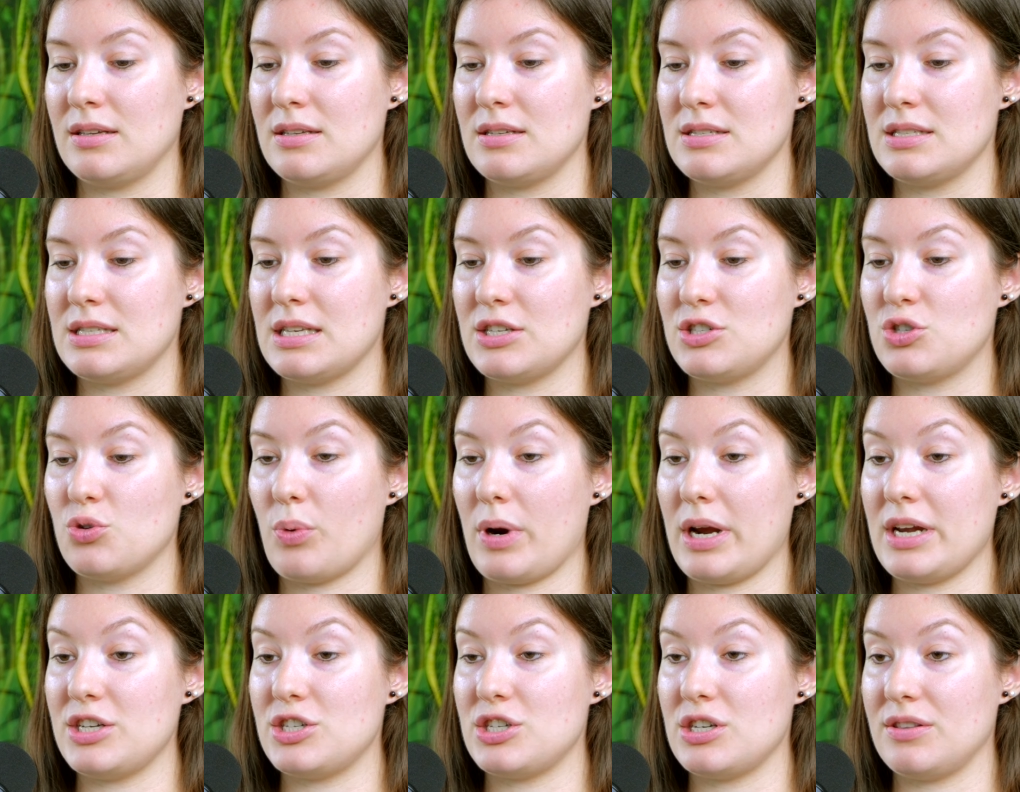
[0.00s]

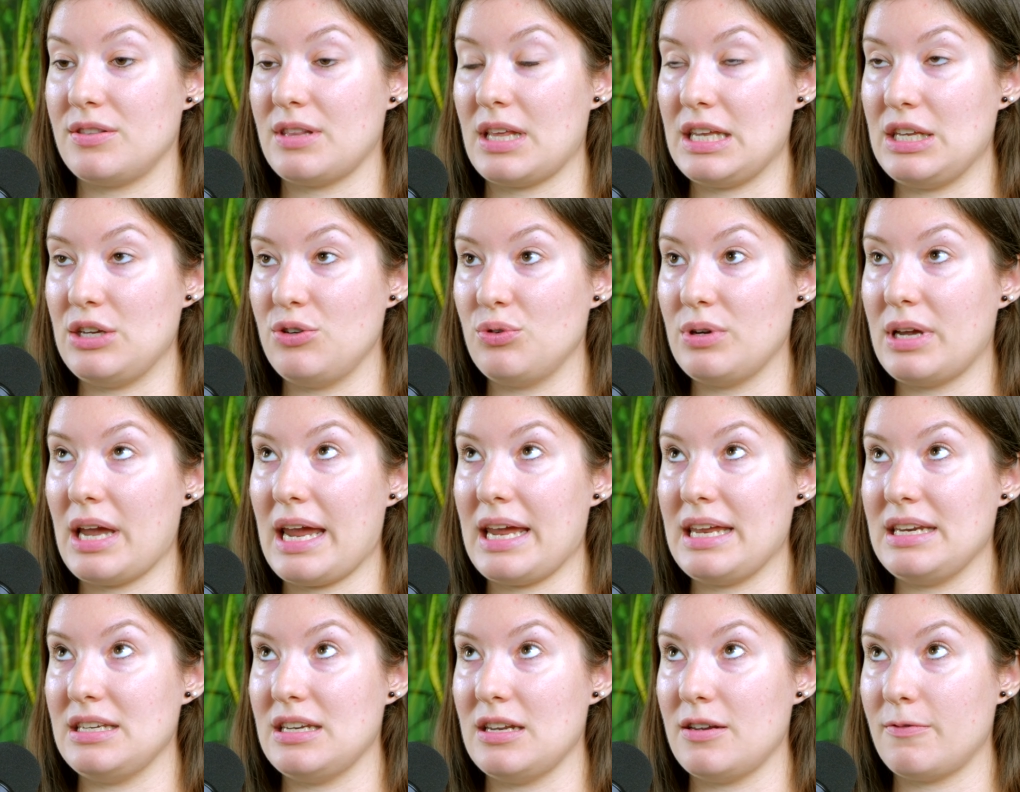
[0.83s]
situation that you
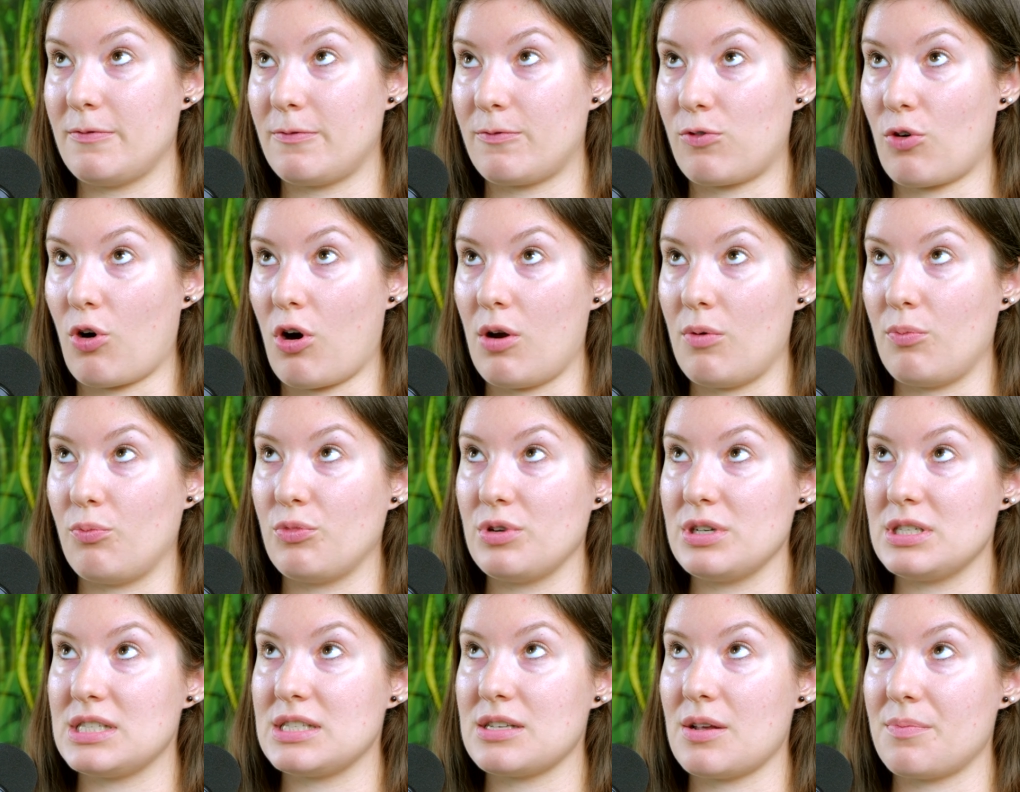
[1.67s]
gained it from
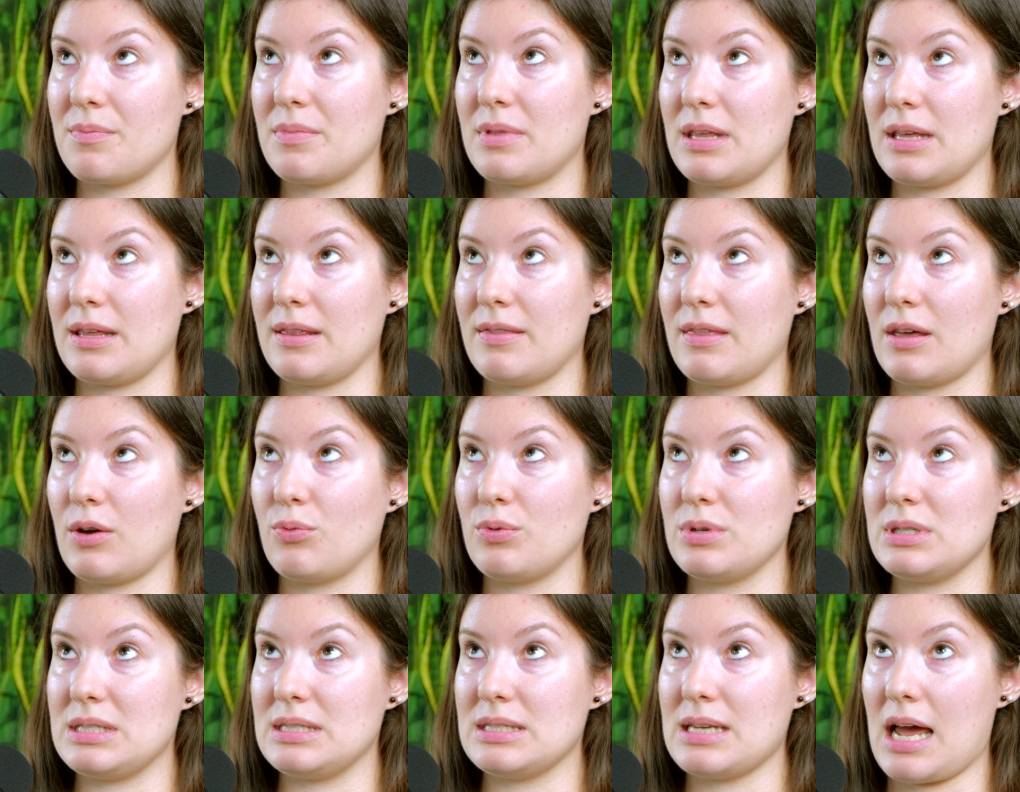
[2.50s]
was something that
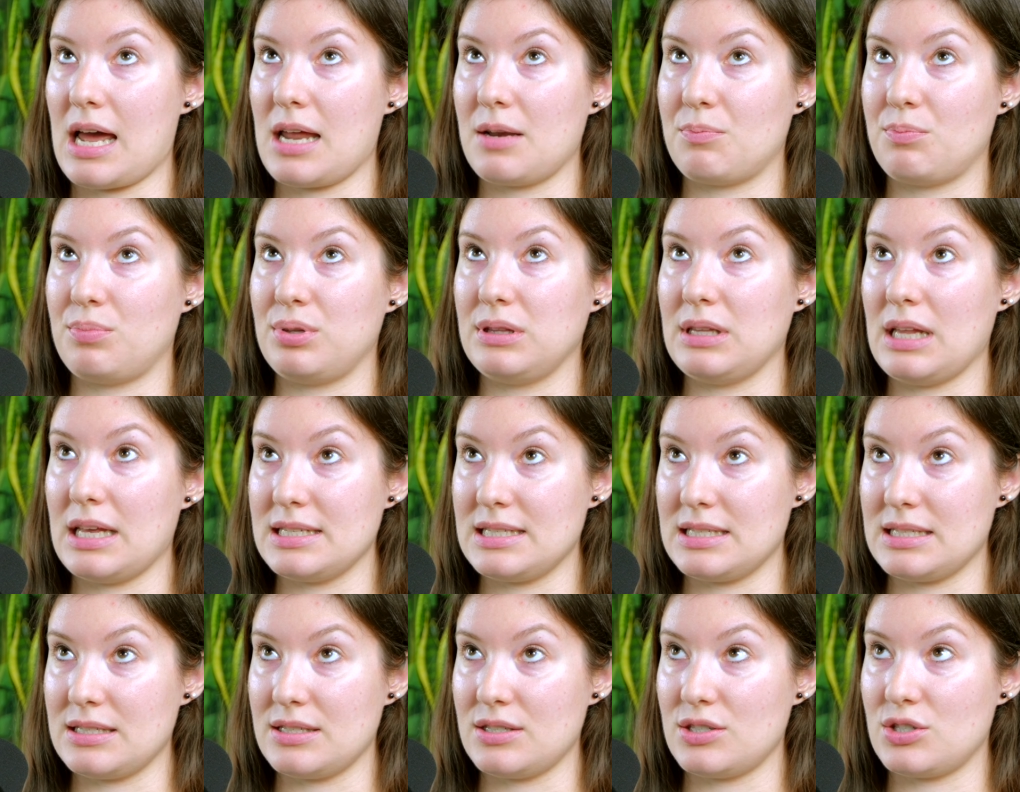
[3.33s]
was not
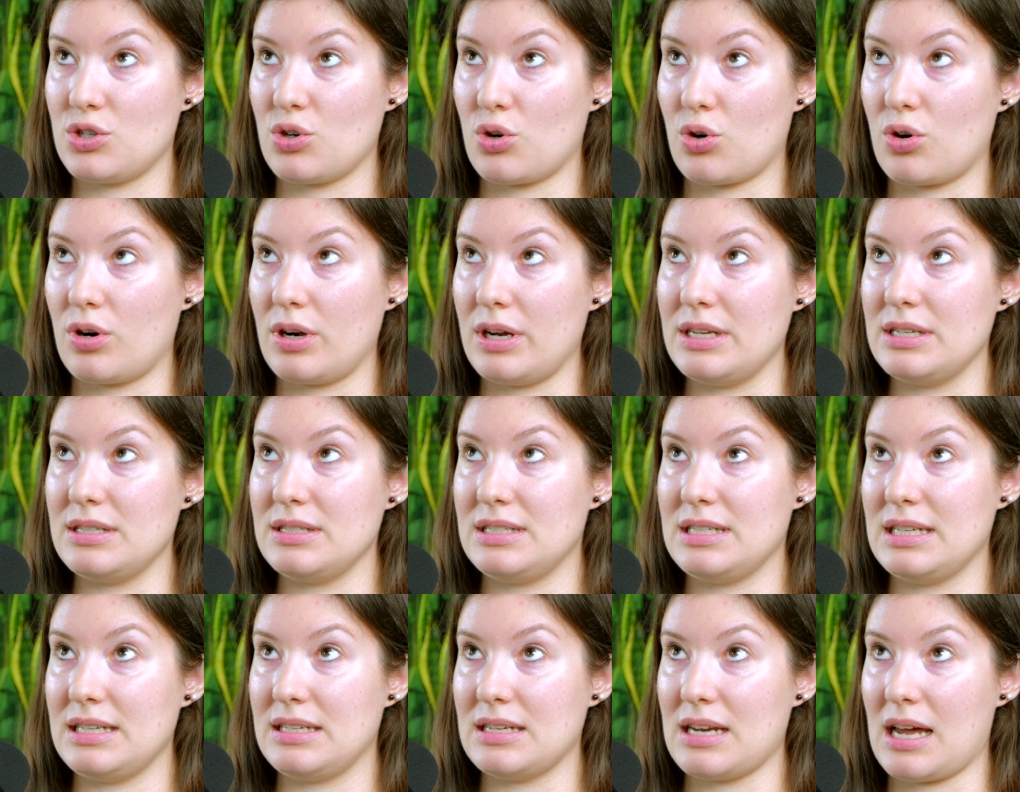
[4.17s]
pleasant or it
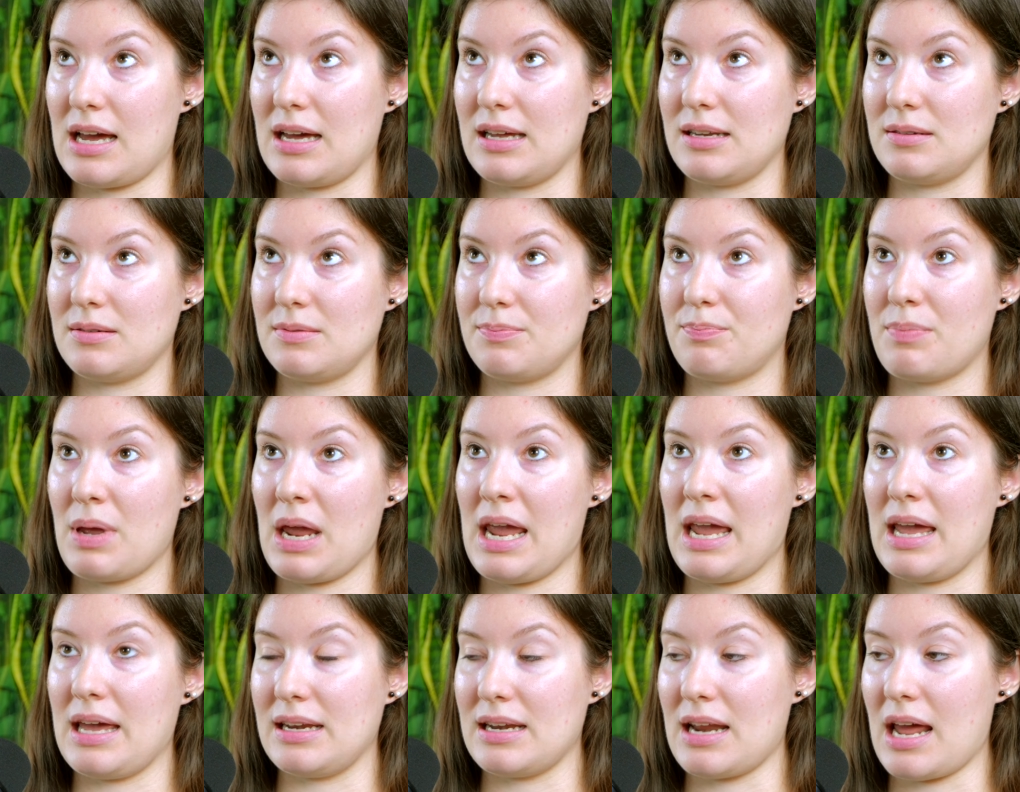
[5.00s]
did not
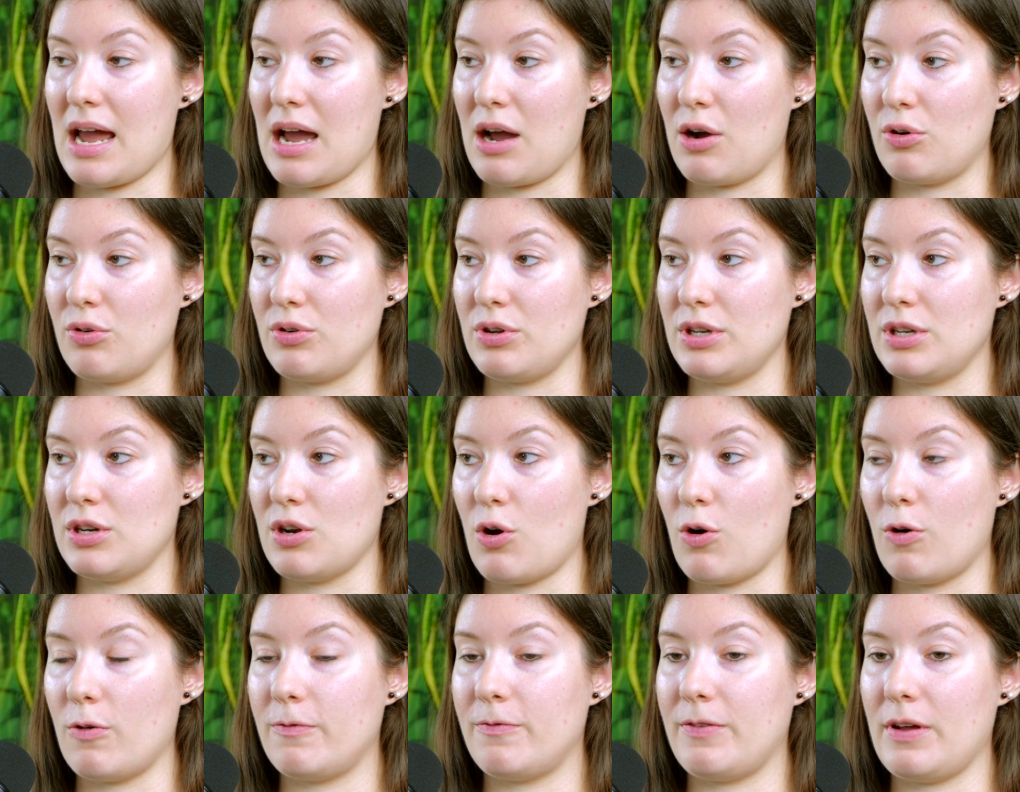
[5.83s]
pan out,
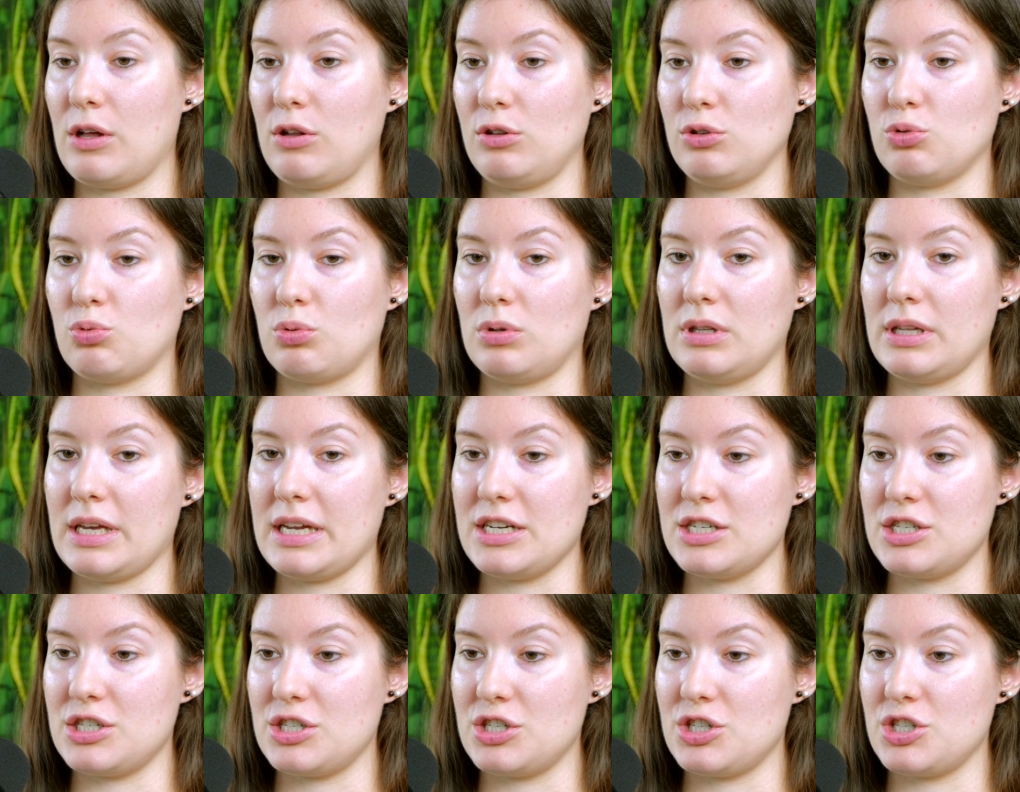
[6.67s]
a failed
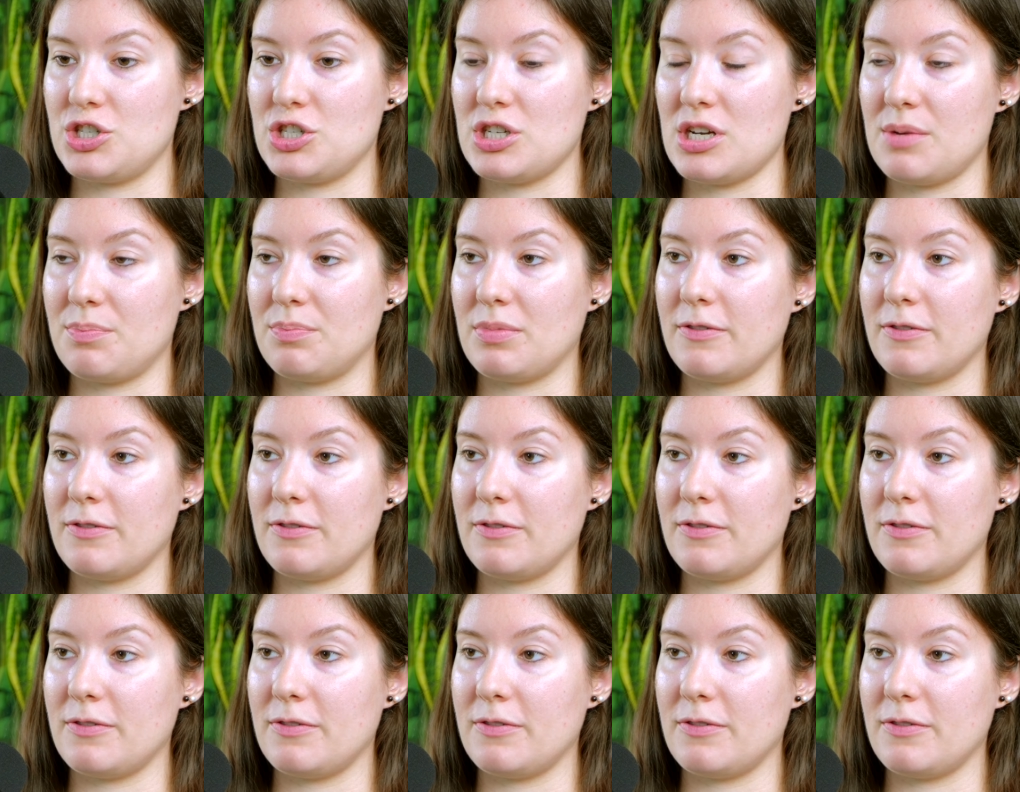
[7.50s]
relationship,